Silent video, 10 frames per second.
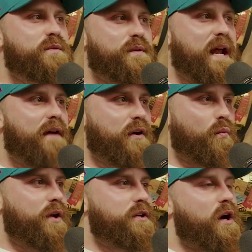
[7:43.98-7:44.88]
between having
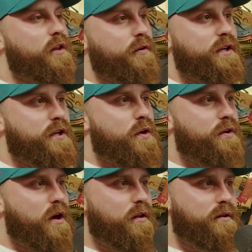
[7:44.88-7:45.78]
$1 and no
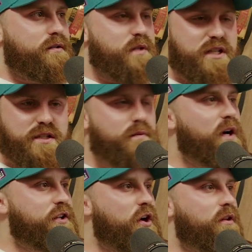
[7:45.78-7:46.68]
dollars is
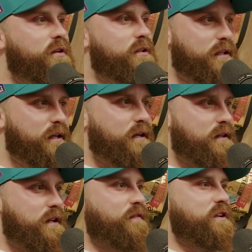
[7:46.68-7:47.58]
a dollar.
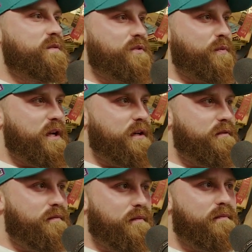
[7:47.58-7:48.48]
The difference
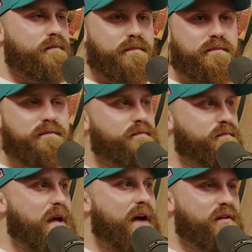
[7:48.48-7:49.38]
between
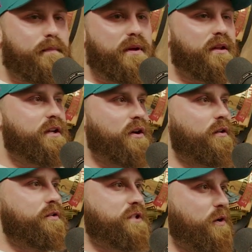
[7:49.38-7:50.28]
having $1 billion
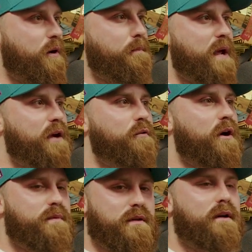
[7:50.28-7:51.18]
and going
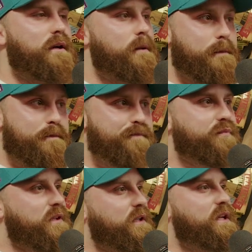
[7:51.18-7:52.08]
bankrupt
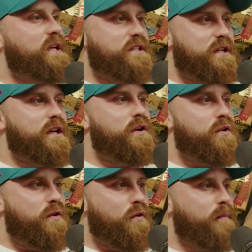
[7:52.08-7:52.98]
is an
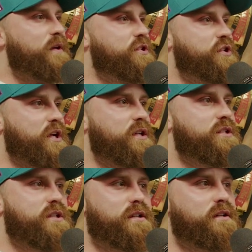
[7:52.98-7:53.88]
enormous change.